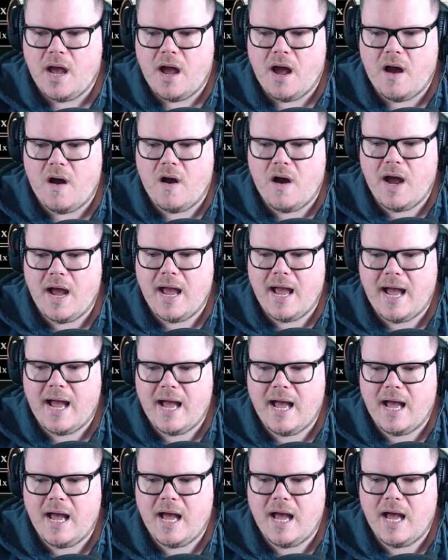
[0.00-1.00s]
I
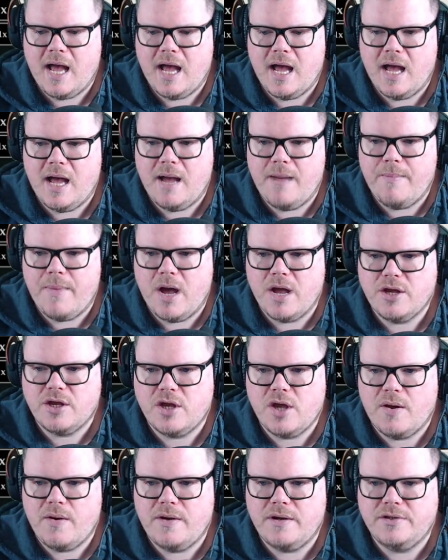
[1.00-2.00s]
am
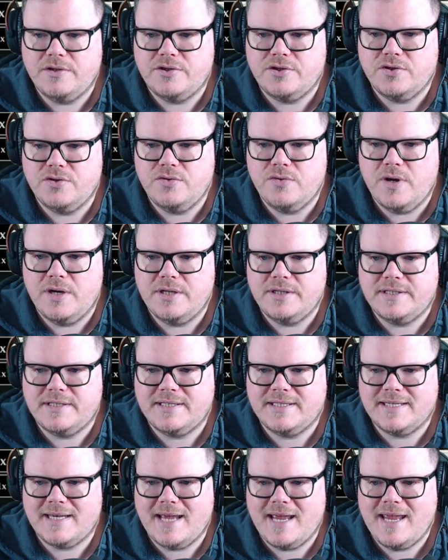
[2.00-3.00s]
going to
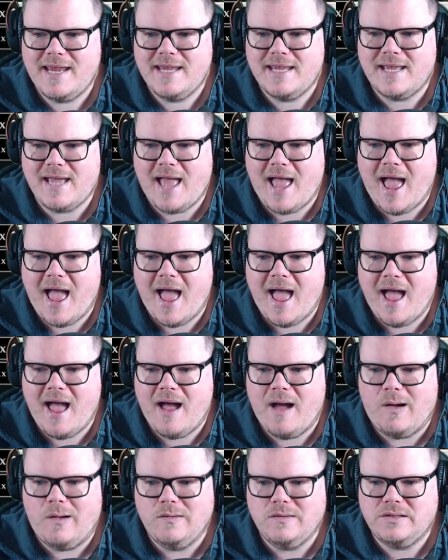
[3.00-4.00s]
take
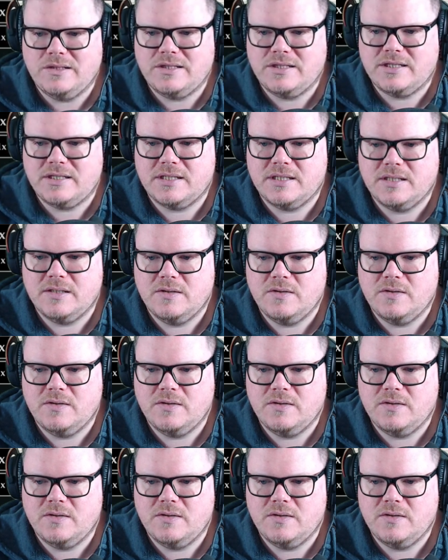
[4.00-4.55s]
out...